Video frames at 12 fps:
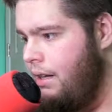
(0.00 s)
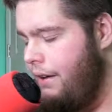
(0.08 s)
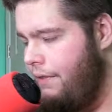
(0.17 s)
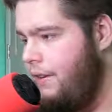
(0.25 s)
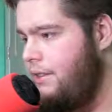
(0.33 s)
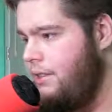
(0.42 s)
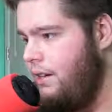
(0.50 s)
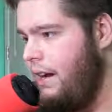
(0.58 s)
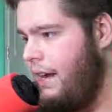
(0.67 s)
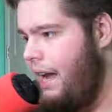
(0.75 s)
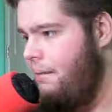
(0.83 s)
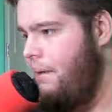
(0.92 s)
Eventually
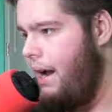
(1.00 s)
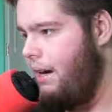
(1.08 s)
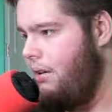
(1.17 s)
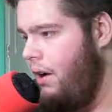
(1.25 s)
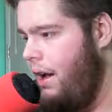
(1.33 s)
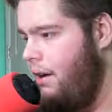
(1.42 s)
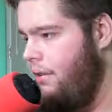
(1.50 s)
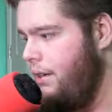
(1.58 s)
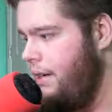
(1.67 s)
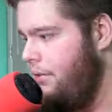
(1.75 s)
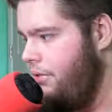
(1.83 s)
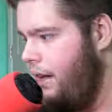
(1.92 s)
I came back around
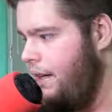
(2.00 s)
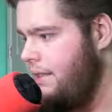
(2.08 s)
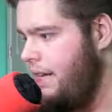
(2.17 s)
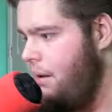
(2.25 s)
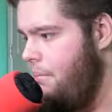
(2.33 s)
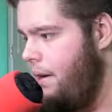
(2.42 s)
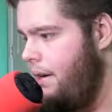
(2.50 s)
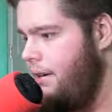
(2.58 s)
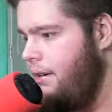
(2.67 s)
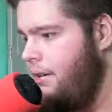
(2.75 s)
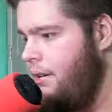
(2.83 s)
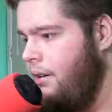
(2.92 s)
and things got
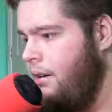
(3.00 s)
better.